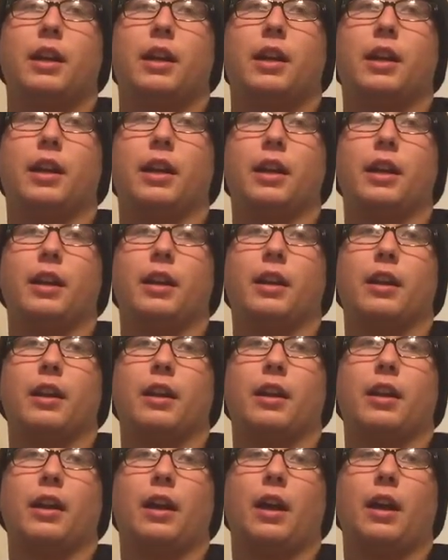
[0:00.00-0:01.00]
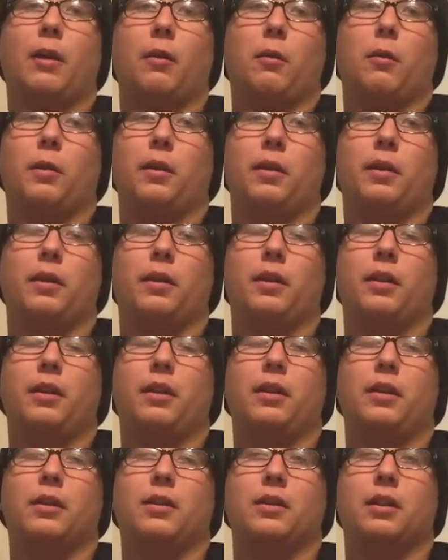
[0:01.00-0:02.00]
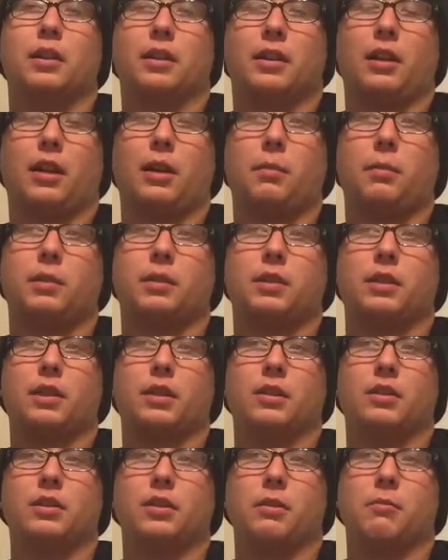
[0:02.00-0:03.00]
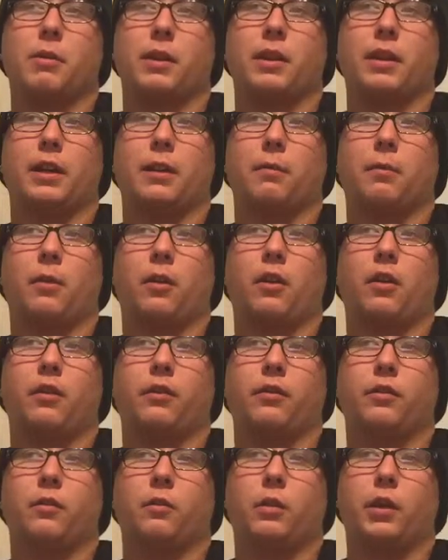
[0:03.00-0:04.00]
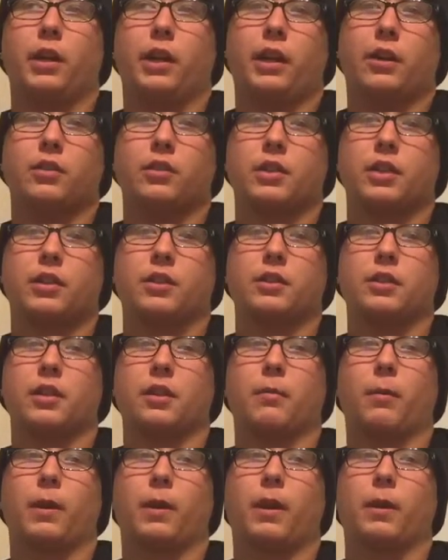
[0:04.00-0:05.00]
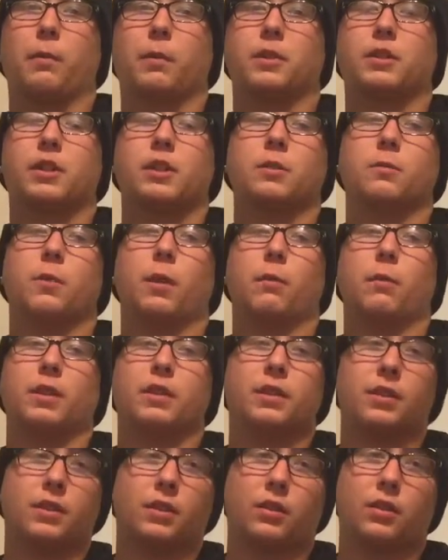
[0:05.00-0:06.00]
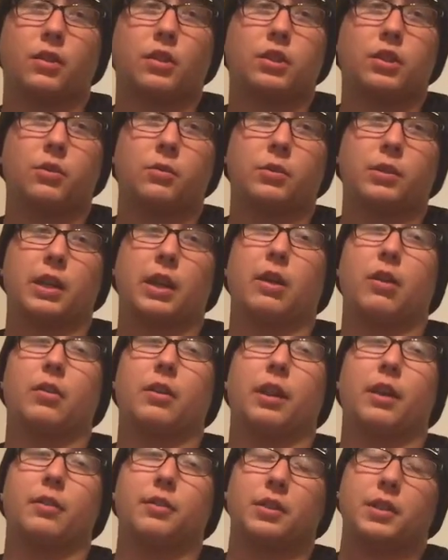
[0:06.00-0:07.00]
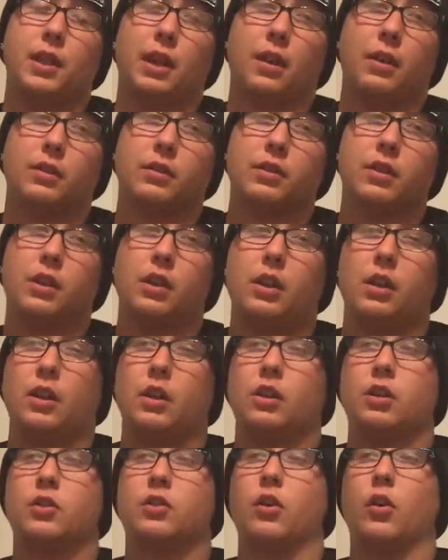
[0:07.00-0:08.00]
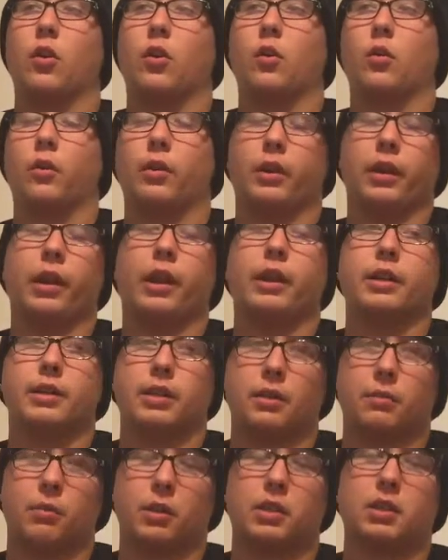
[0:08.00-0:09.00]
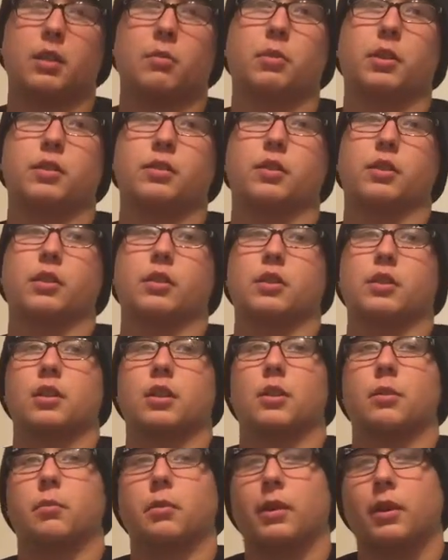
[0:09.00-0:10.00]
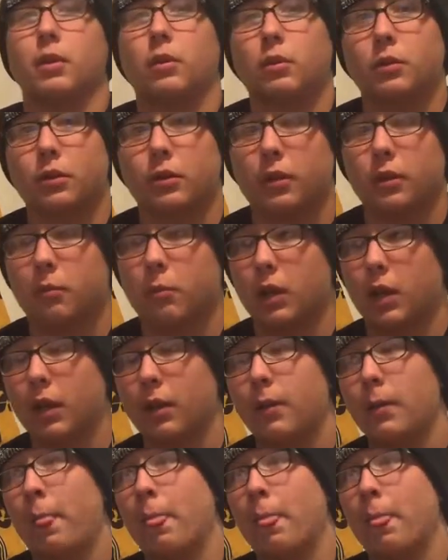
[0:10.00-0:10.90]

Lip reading: And I went up to the top of the stairs, took my diaper off, went downstairs to get my diaper changed by my sister, and she was out downstairs. So, and I said my siblings are considerably older than me.